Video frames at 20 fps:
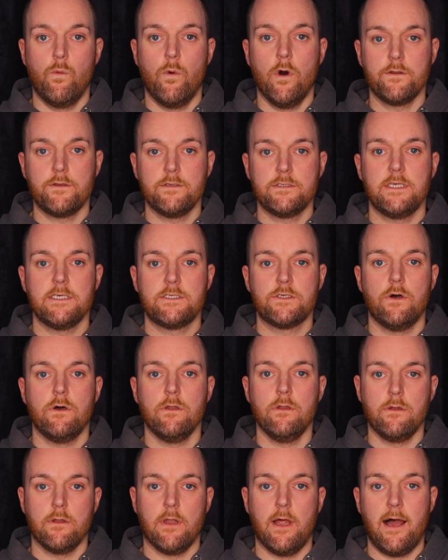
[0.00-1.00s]
what does this all
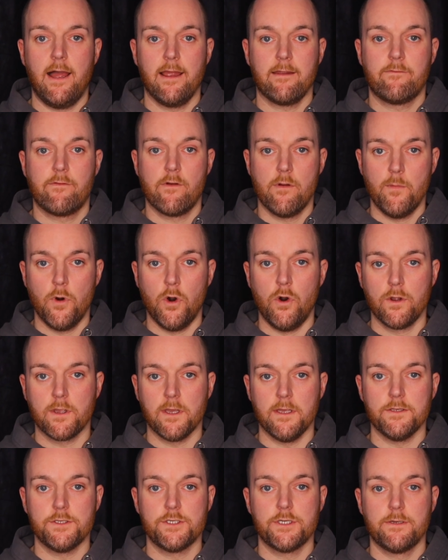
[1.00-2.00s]
look like for a
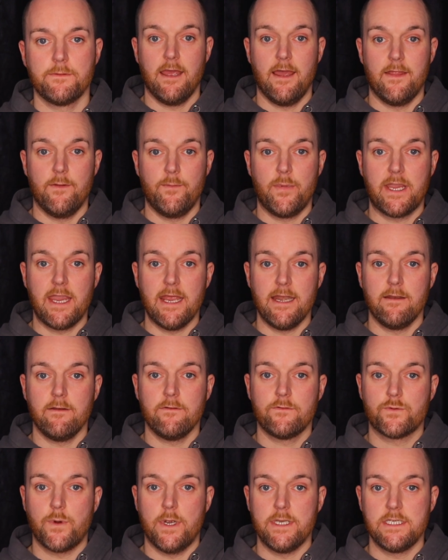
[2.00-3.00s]
mortgage? At the beginning
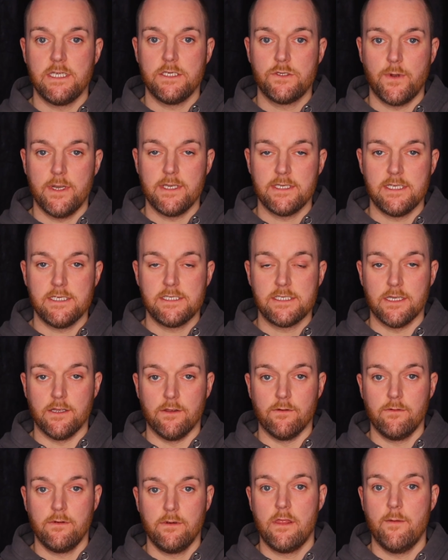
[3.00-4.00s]
of
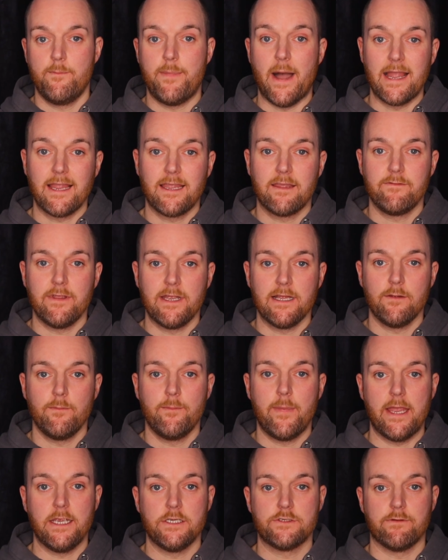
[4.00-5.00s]
2022, the Bank of England
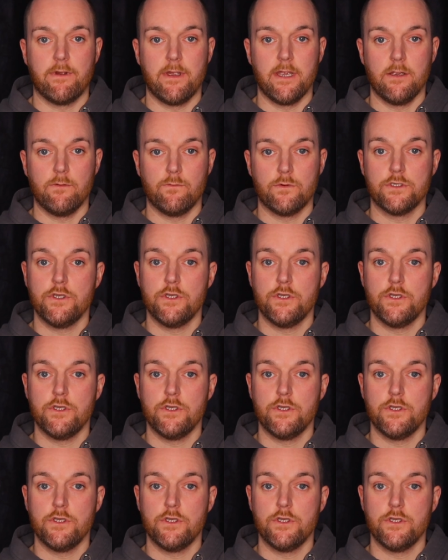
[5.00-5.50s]
base rate was